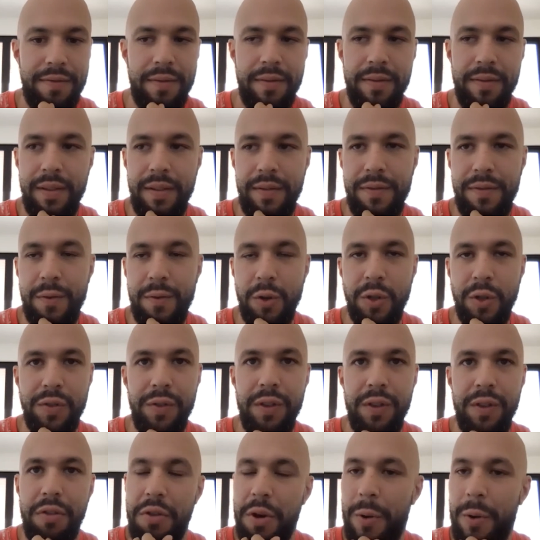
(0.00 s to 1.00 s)

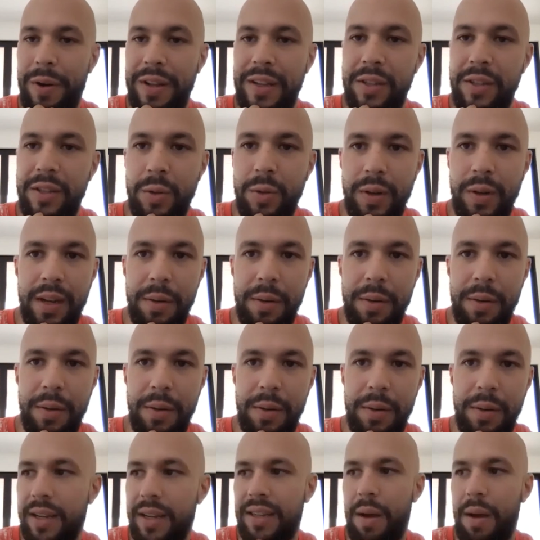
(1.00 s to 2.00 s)
forcefully thrown into it
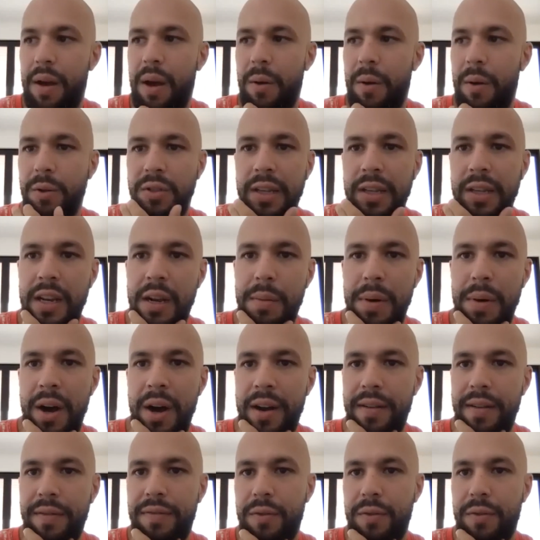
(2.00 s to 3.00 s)
because I was thinking about
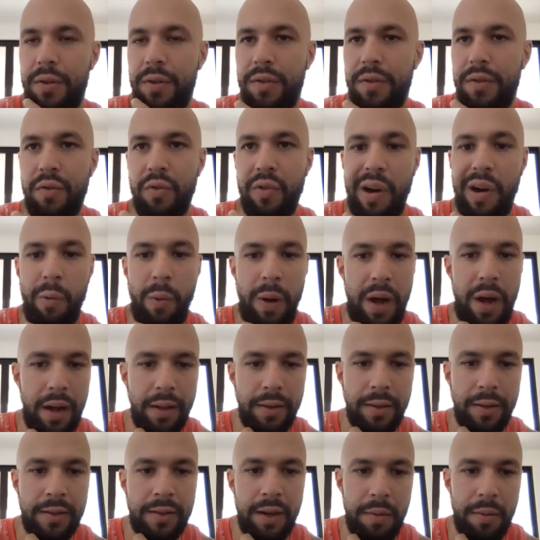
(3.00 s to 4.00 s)
it for a while
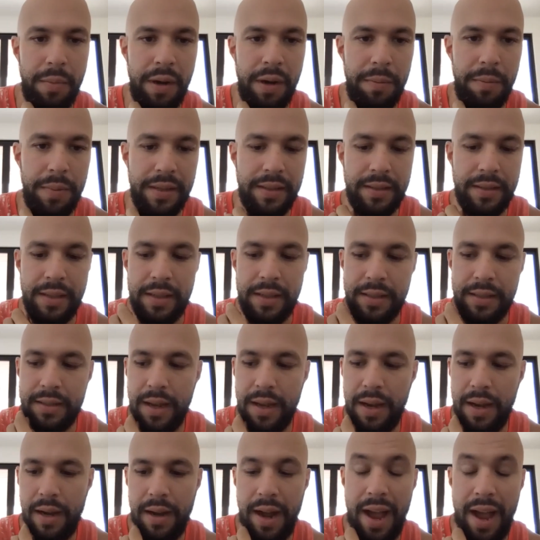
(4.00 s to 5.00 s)
to start my business.
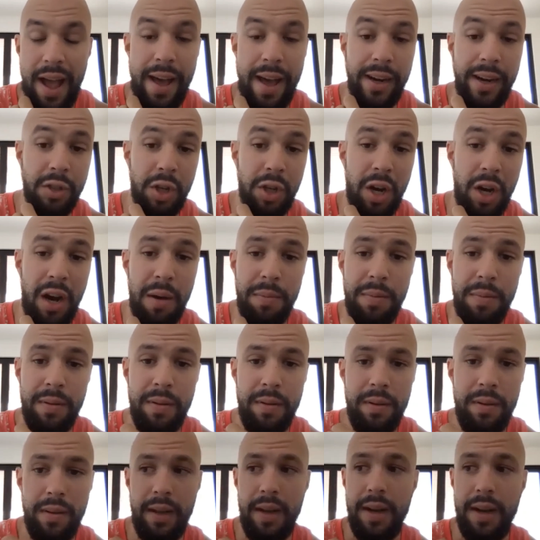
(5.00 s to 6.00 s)
I had a job
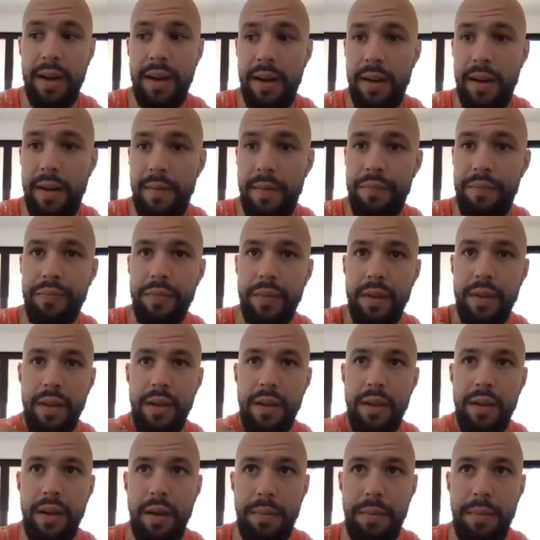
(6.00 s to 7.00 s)
I
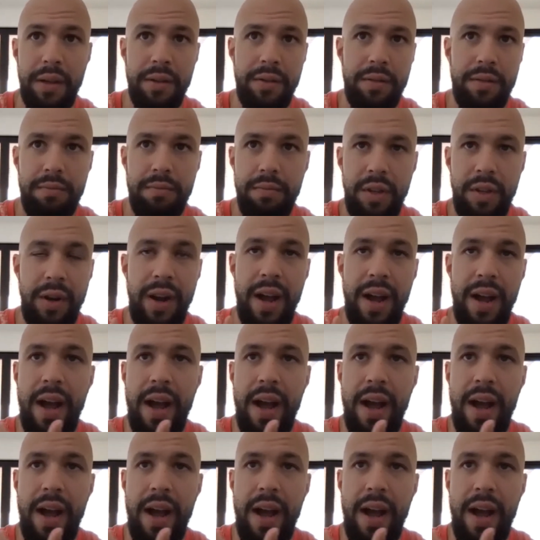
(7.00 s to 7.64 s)
had